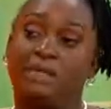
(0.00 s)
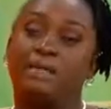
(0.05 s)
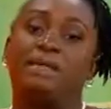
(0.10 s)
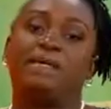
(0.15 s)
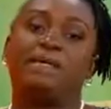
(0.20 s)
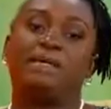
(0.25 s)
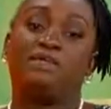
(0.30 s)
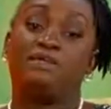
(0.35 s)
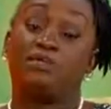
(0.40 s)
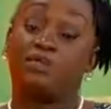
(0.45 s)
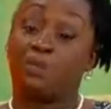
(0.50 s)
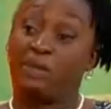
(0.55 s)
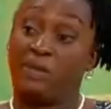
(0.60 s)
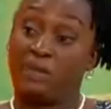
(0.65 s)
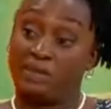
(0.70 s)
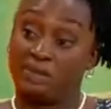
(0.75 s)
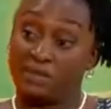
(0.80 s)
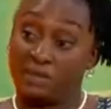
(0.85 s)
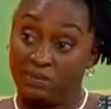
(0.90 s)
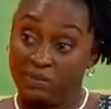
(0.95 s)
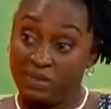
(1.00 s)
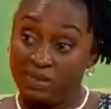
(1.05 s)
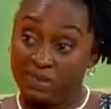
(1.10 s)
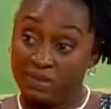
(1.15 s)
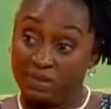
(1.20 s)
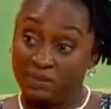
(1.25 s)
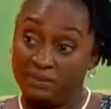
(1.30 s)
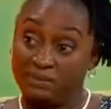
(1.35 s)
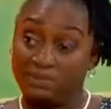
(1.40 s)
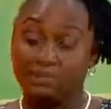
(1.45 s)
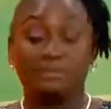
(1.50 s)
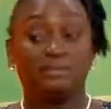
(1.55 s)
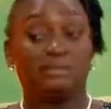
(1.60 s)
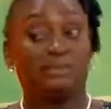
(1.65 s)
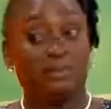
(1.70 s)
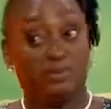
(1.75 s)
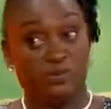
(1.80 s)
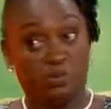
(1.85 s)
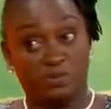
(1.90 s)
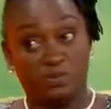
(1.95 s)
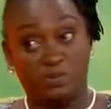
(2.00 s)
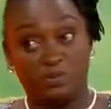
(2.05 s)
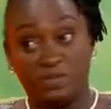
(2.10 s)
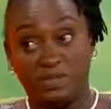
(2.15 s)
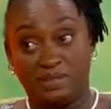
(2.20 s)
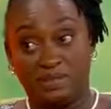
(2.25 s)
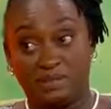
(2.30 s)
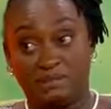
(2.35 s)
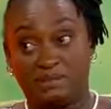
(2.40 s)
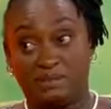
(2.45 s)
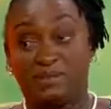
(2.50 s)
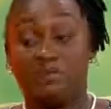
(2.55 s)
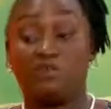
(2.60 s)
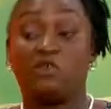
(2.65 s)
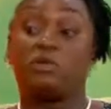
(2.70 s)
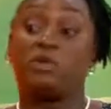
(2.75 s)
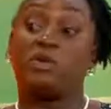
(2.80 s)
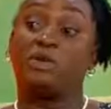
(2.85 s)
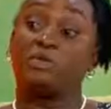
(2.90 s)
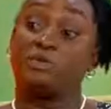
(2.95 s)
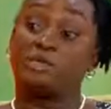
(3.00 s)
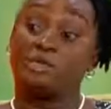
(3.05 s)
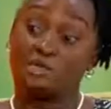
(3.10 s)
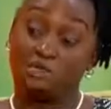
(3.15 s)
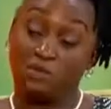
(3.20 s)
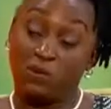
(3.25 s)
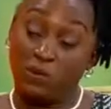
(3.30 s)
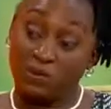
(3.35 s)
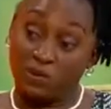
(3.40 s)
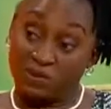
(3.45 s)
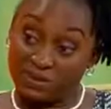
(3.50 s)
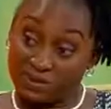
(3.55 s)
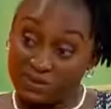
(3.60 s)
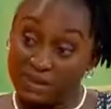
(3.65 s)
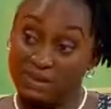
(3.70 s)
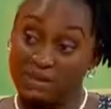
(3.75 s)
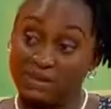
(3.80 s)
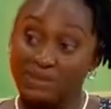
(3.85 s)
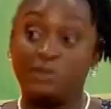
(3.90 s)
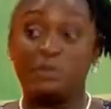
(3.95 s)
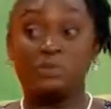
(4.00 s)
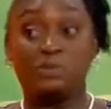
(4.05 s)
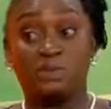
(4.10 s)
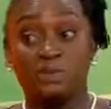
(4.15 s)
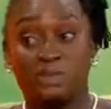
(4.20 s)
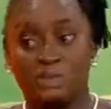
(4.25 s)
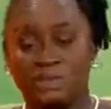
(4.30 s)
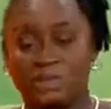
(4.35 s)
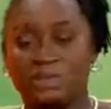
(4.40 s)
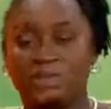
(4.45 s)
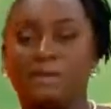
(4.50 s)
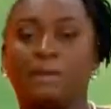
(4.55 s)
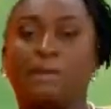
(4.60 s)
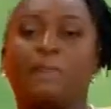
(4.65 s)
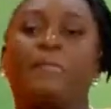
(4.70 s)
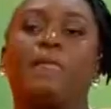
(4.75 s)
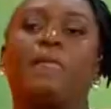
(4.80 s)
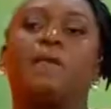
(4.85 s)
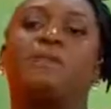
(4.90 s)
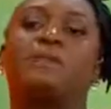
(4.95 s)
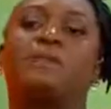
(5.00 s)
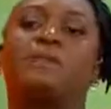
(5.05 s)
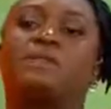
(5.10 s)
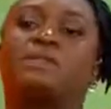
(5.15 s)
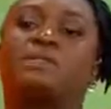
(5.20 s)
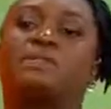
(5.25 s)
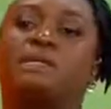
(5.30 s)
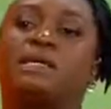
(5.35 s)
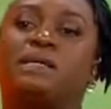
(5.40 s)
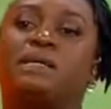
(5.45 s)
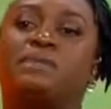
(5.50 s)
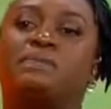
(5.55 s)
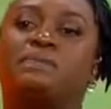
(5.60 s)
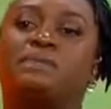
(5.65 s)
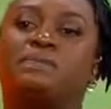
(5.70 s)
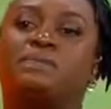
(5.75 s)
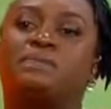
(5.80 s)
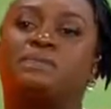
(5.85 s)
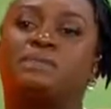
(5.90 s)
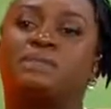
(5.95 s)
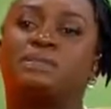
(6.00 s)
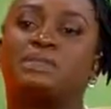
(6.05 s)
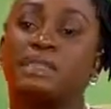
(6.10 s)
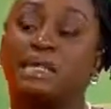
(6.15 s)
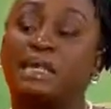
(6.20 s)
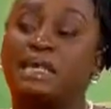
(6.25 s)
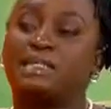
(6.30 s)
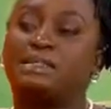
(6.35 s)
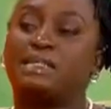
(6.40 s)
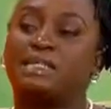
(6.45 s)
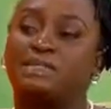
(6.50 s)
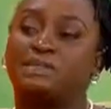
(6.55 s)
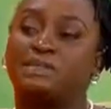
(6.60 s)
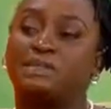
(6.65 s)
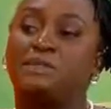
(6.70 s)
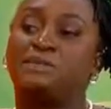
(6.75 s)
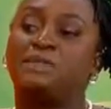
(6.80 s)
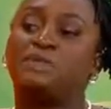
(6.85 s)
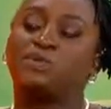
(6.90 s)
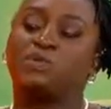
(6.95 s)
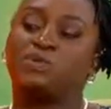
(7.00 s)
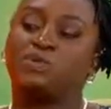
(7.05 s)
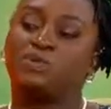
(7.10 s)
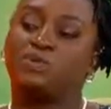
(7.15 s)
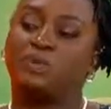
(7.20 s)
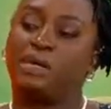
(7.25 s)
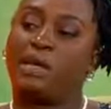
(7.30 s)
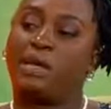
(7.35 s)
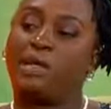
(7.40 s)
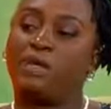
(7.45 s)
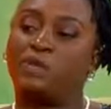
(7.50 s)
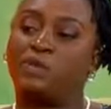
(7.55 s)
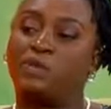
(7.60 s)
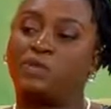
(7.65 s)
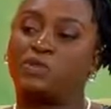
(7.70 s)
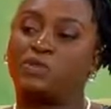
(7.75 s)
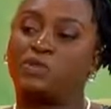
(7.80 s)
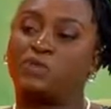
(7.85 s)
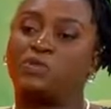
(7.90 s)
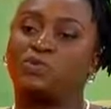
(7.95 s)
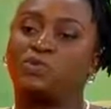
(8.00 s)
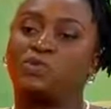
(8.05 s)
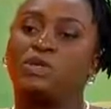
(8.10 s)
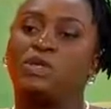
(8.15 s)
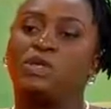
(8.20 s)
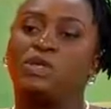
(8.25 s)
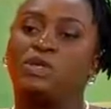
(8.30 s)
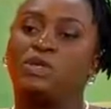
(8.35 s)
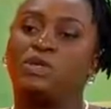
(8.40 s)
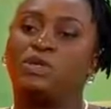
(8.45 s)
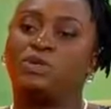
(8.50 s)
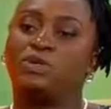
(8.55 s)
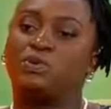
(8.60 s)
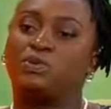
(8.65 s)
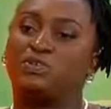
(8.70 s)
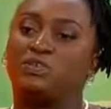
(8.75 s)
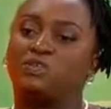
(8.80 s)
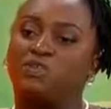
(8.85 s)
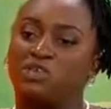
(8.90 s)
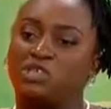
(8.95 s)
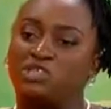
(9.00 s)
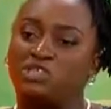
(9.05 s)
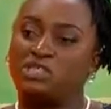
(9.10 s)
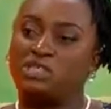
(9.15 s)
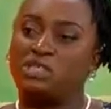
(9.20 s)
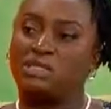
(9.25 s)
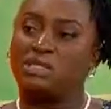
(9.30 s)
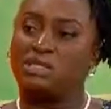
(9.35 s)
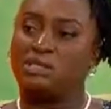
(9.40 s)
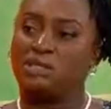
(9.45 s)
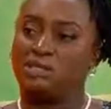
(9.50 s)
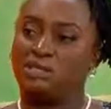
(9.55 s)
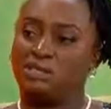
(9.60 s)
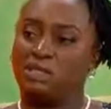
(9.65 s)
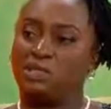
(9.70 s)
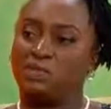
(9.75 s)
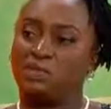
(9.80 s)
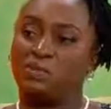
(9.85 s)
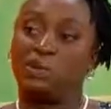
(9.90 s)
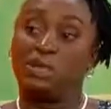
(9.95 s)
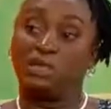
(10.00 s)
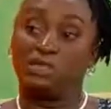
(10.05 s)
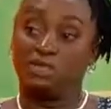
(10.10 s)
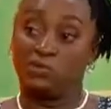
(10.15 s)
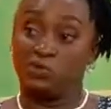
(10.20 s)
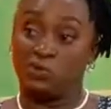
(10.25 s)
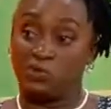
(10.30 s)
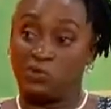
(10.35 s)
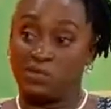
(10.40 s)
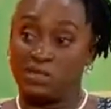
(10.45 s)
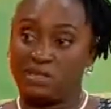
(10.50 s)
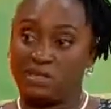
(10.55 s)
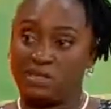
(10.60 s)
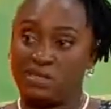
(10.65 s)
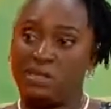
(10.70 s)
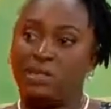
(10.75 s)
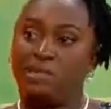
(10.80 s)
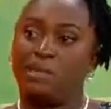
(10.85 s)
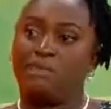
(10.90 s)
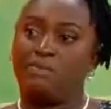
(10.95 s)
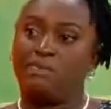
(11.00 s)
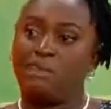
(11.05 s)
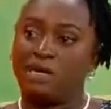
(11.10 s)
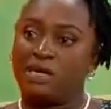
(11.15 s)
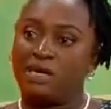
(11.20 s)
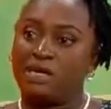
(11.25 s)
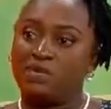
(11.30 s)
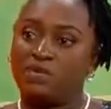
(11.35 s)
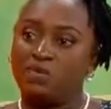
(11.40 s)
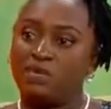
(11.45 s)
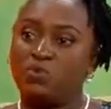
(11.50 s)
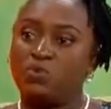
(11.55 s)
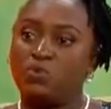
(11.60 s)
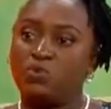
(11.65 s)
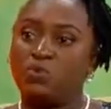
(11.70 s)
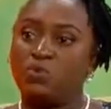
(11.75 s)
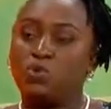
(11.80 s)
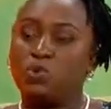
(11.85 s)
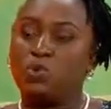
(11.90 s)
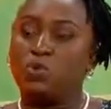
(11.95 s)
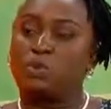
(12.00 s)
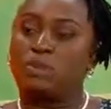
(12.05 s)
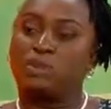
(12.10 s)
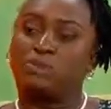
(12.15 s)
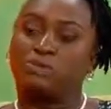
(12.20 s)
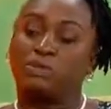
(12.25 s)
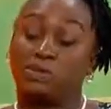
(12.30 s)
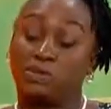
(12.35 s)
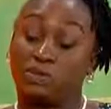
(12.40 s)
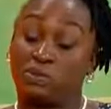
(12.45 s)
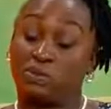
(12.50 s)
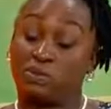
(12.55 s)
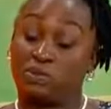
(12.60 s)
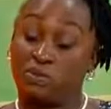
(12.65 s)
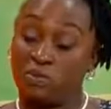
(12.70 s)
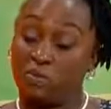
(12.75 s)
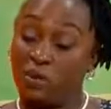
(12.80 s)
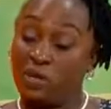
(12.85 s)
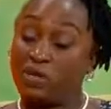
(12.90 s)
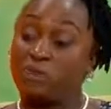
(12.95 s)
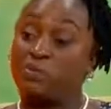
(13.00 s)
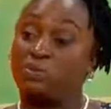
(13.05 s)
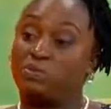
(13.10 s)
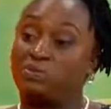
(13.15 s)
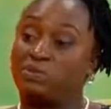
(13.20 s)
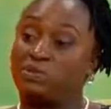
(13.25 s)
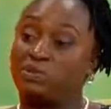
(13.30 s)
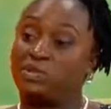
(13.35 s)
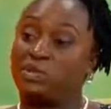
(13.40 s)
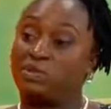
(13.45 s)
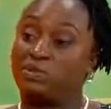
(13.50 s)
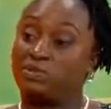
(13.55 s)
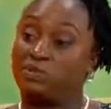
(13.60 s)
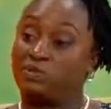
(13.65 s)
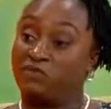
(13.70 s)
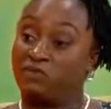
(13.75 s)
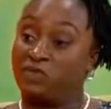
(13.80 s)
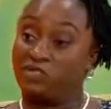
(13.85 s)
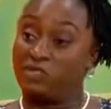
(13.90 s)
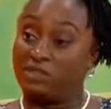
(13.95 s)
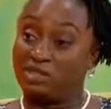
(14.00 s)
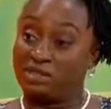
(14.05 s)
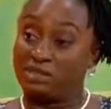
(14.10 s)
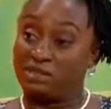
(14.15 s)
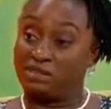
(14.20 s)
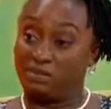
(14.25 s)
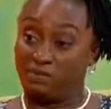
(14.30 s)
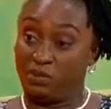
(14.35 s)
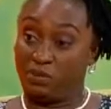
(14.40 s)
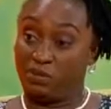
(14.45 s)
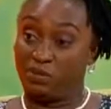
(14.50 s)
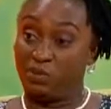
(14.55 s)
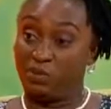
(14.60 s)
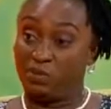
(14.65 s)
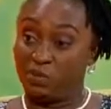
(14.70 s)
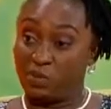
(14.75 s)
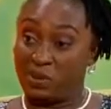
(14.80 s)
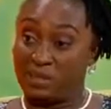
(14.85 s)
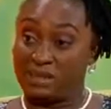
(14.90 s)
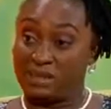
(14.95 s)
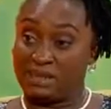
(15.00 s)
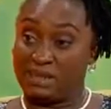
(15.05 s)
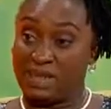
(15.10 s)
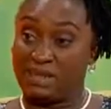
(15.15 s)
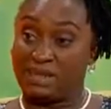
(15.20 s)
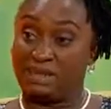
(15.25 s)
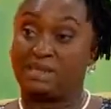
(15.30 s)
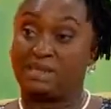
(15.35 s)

If your parents are big, you'll be big. If your parents are small or skinny, you'll be skinny. But science has been able to help us to, you know, differentiate into categories, making you know that, because when you try to differentiate people's weight size,